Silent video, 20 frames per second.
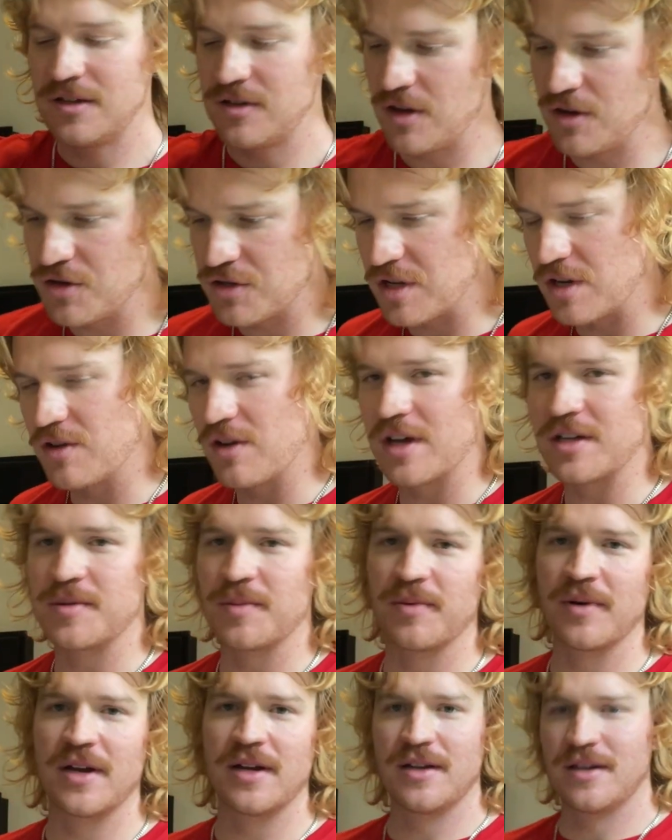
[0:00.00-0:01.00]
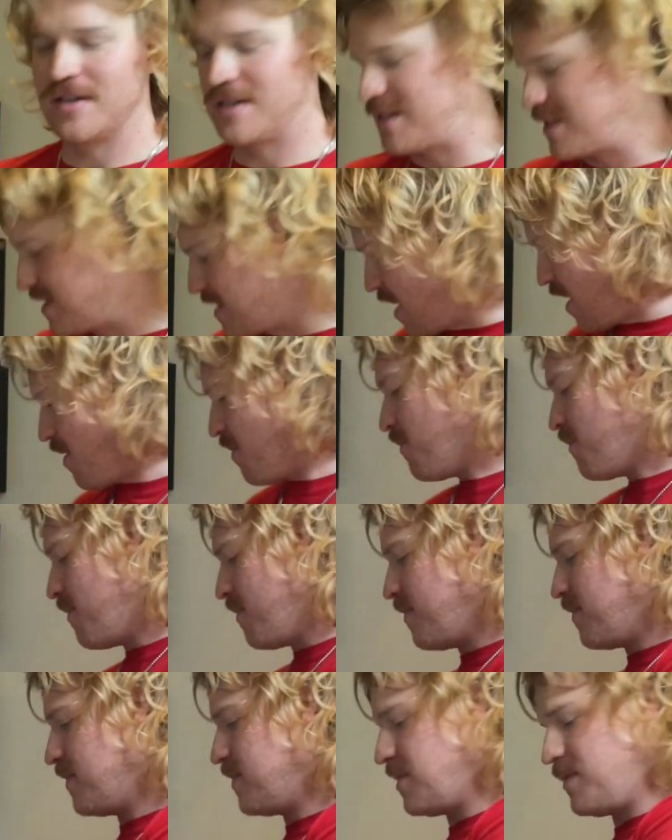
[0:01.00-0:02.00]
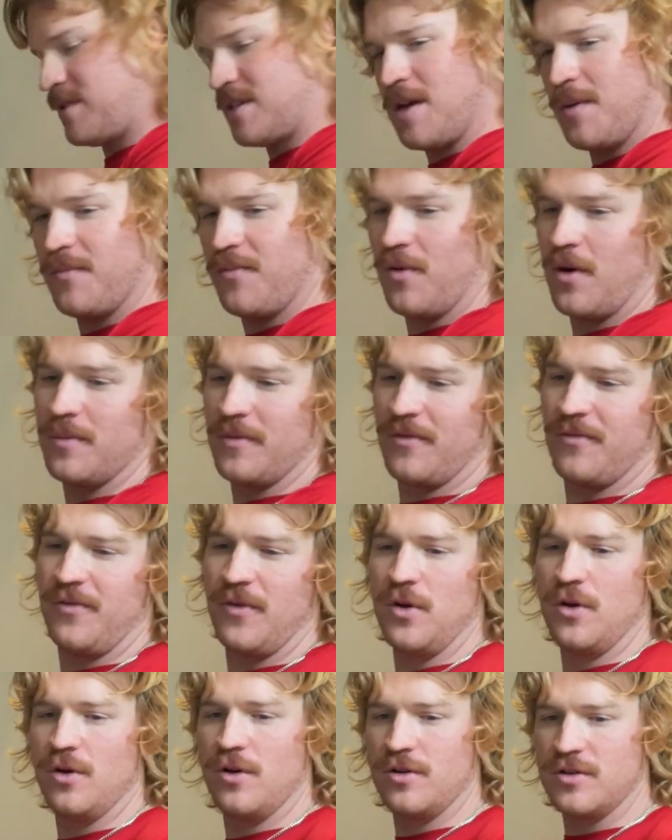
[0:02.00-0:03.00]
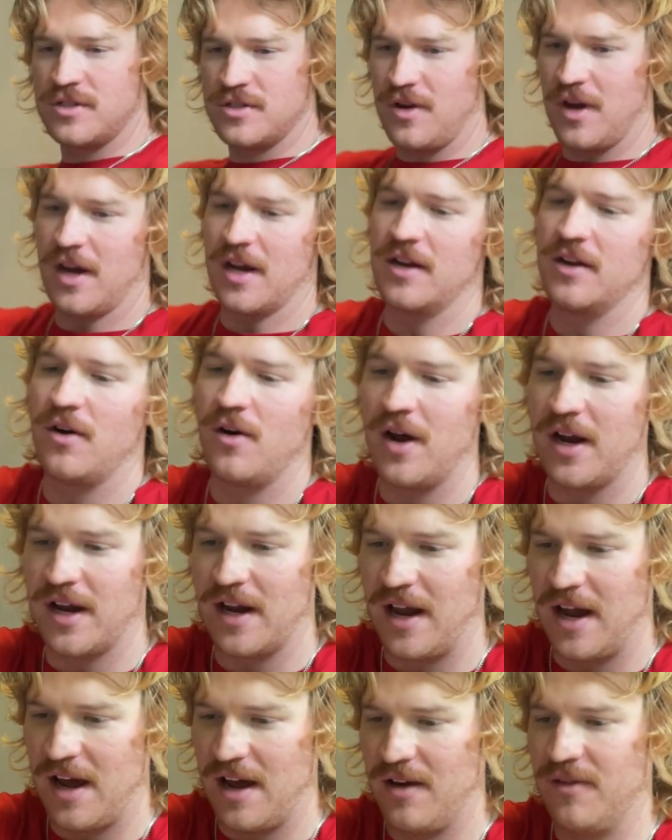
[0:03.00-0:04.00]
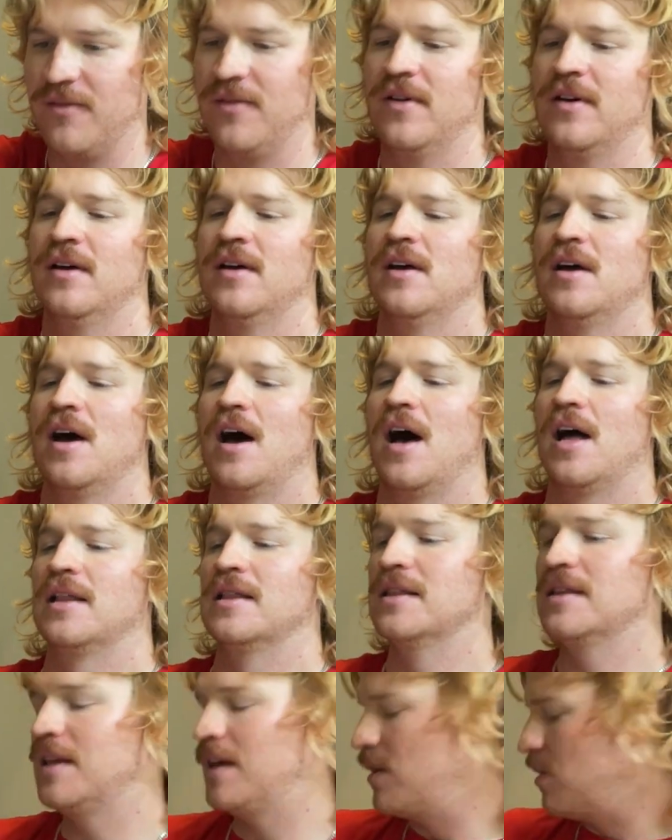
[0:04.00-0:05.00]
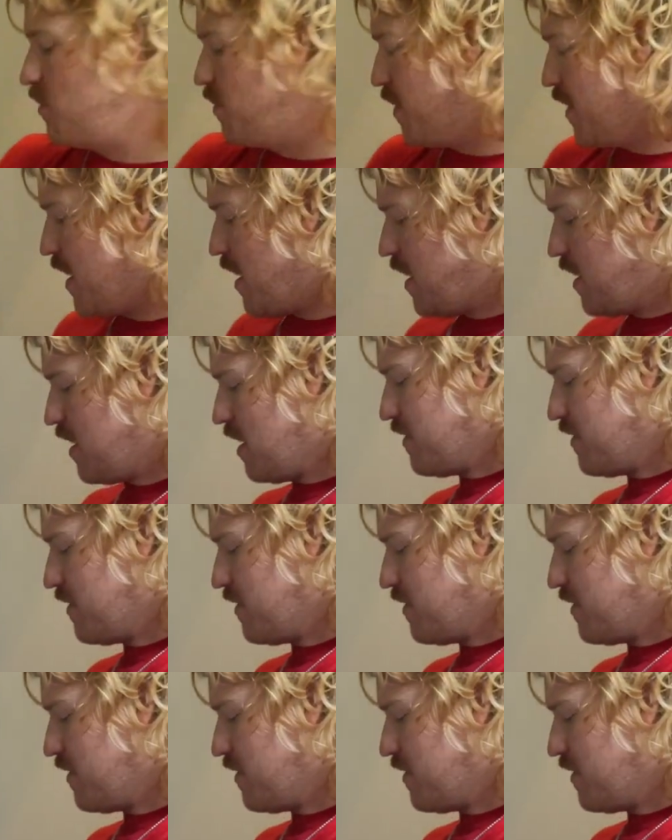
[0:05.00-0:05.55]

So I usually like to bring just some form of food so I can know I can have a little bit